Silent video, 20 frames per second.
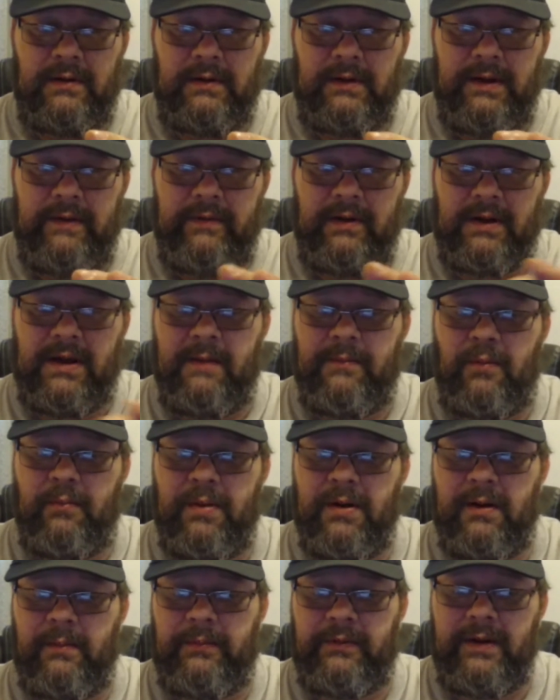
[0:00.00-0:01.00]
give it a couple
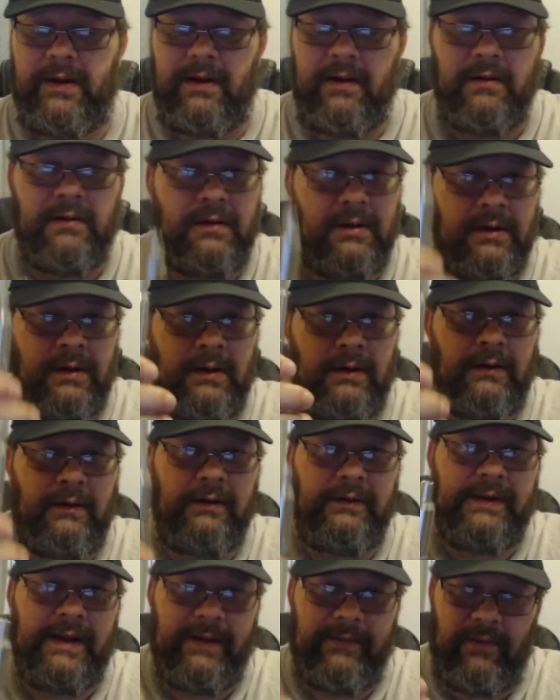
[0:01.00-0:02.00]
pumps there
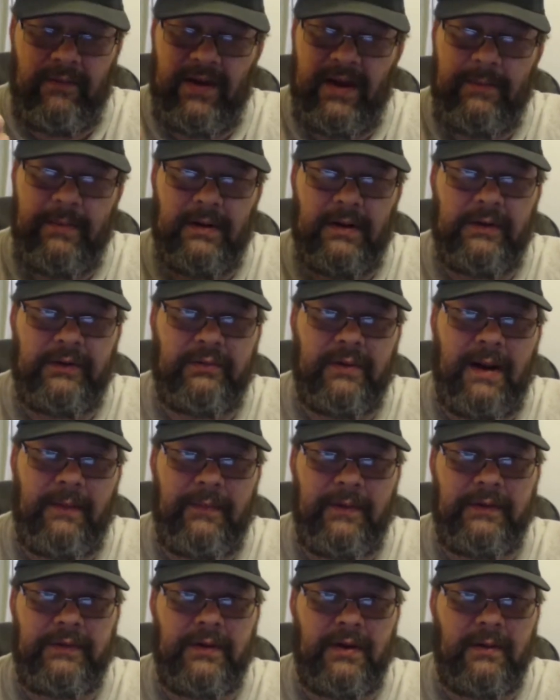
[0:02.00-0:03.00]
let's have a vape and let's wrap
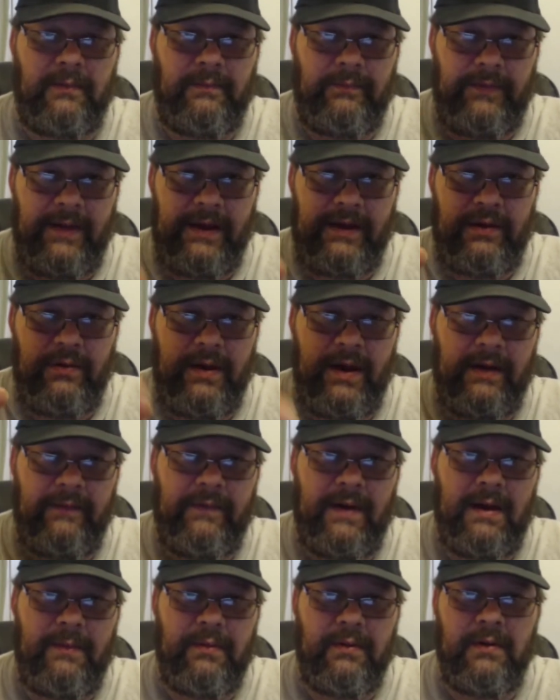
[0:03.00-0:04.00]
this up. Thank you,
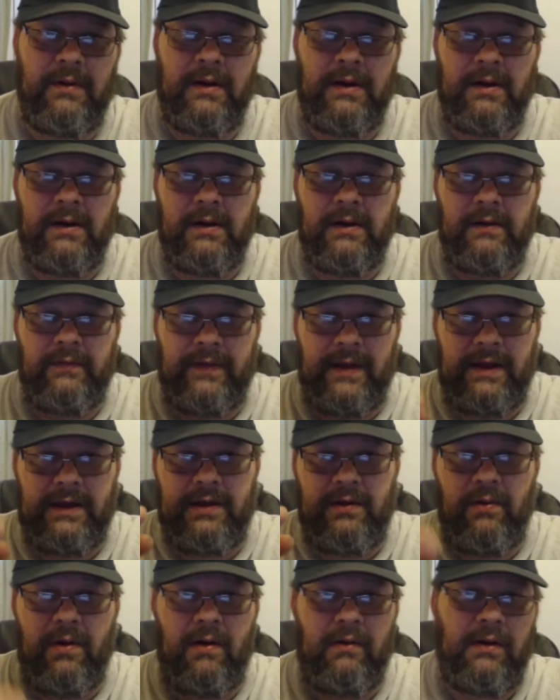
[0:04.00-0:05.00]
Hekvapor.
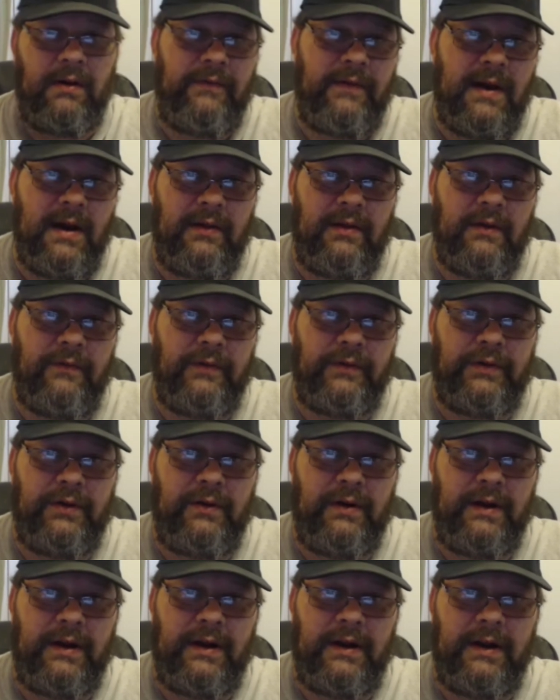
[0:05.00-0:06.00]
Thank you all of you out there for
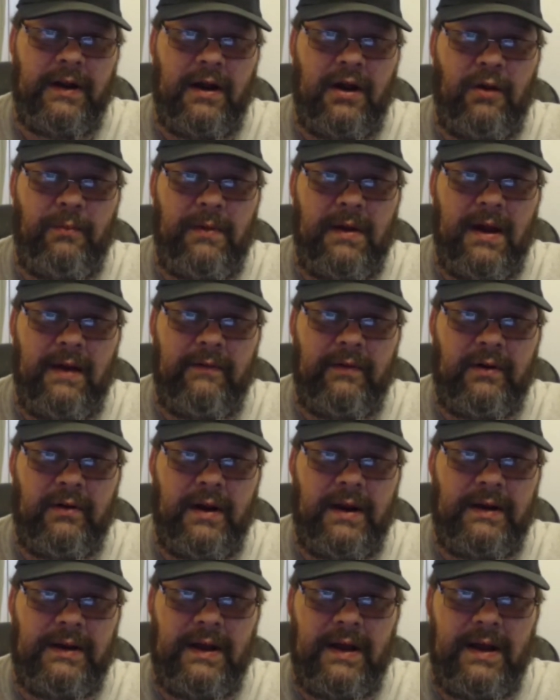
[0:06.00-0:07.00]
tuning in. I hope you have a
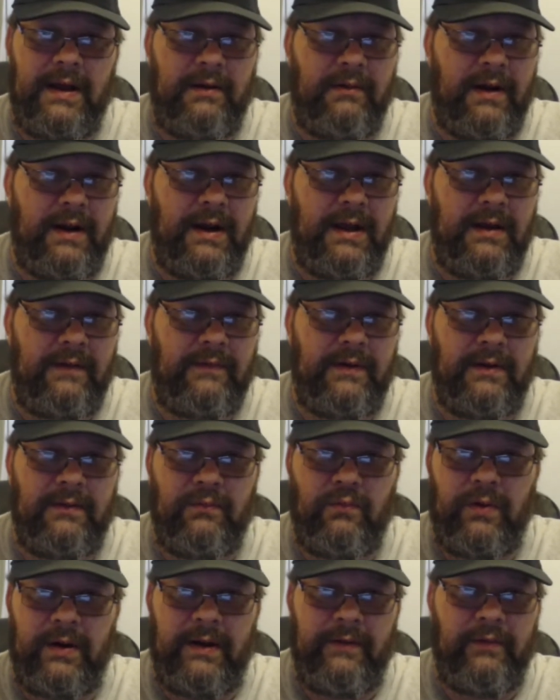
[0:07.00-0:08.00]
great day, great evening,
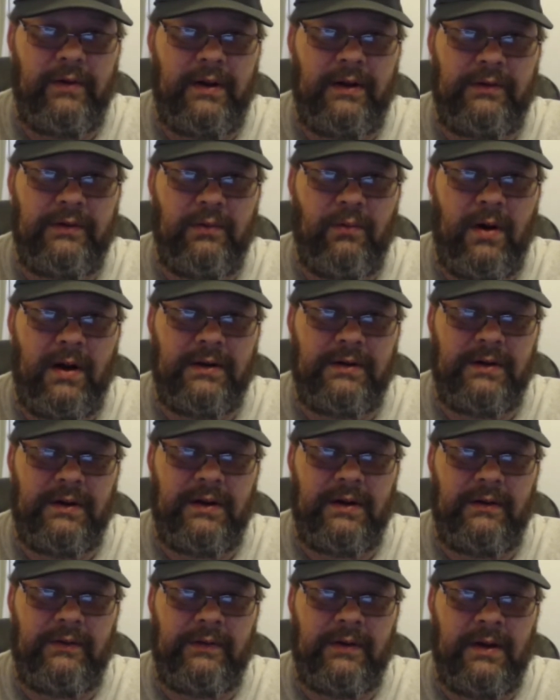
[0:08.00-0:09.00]
whatever it is you're watching
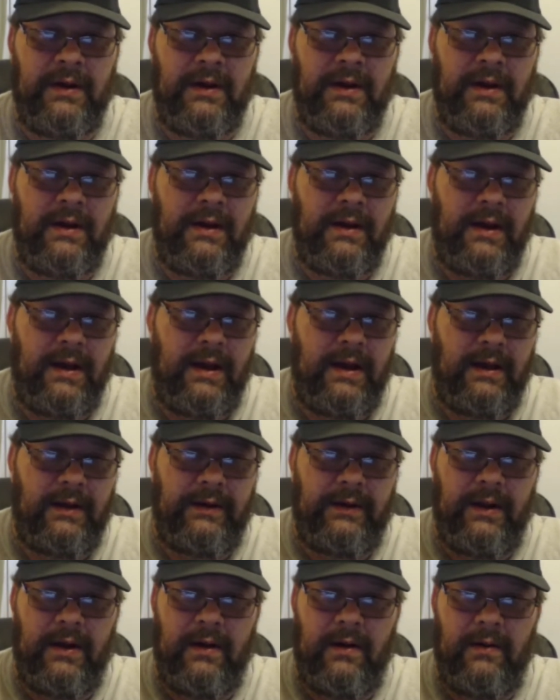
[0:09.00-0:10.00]
this.
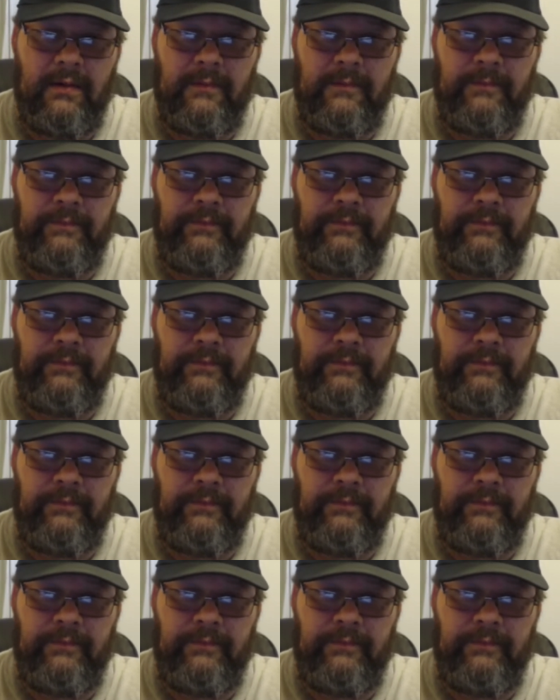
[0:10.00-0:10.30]
And um,